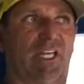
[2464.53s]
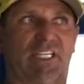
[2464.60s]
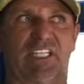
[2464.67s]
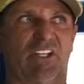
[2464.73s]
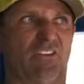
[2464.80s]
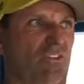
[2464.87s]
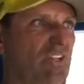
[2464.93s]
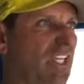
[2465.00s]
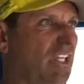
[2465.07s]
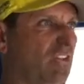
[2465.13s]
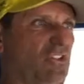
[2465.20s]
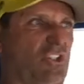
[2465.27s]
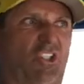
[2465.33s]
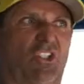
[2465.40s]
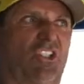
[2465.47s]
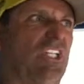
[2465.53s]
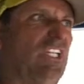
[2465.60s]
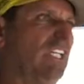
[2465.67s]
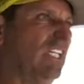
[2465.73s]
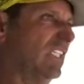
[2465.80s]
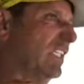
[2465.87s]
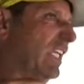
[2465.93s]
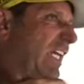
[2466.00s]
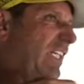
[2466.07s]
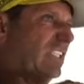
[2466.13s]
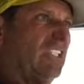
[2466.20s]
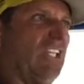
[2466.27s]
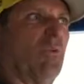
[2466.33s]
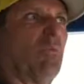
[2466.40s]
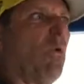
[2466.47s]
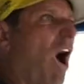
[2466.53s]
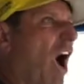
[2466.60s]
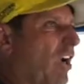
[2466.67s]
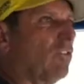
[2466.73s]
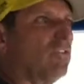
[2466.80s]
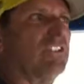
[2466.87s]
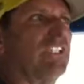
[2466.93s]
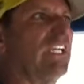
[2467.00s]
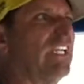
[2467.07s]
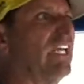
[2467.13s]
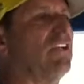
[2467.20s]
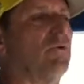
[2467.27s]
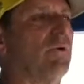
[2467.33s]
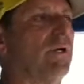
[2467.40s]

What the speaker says: Like it'll just, like the rock will dig into it.